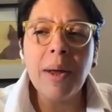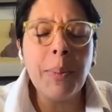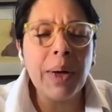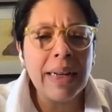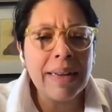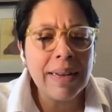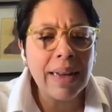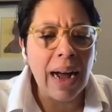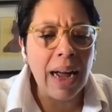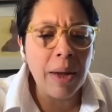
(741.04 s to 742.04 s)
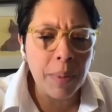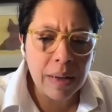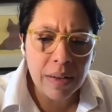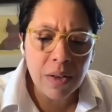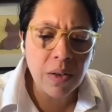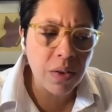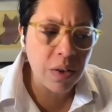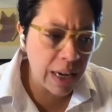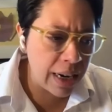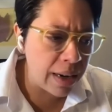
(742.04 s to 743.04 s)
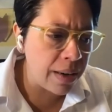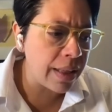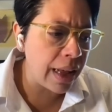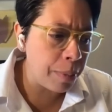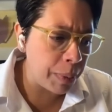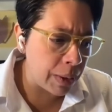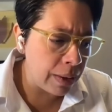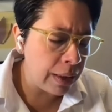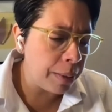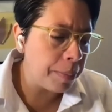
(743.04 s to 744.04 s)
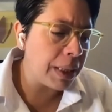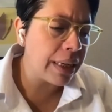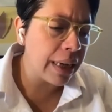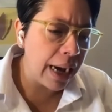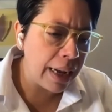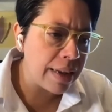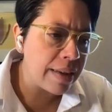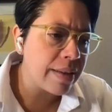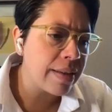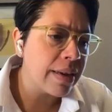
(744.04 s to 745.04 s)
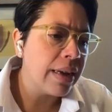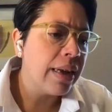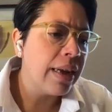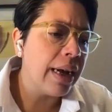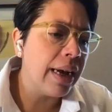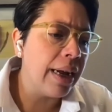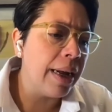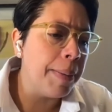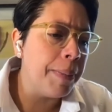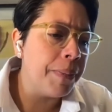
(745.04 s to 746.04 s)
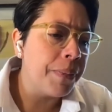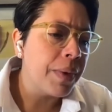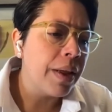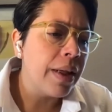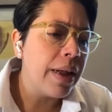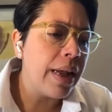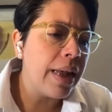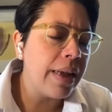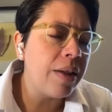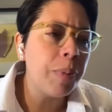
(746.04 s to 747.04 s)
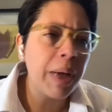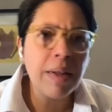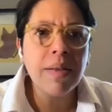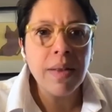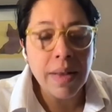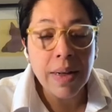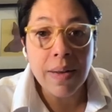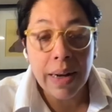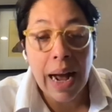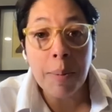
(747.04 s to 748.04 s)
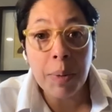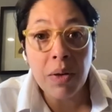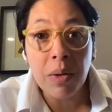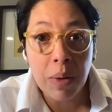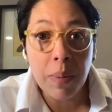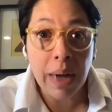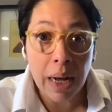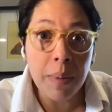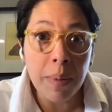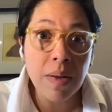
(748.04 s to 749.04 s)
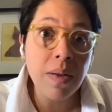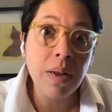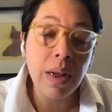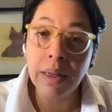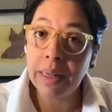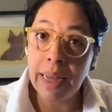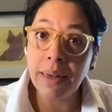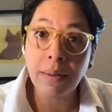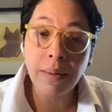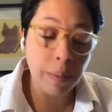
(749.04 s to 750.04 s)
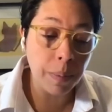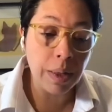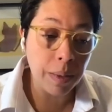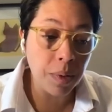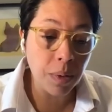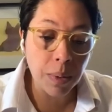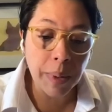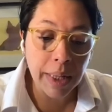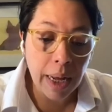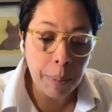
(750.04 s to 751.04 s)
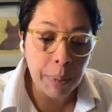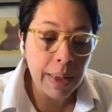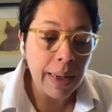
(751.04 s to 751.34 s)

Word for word: but I wanted to share that book because um, it is based on things that happened to me when I was a kid and when I was growing up.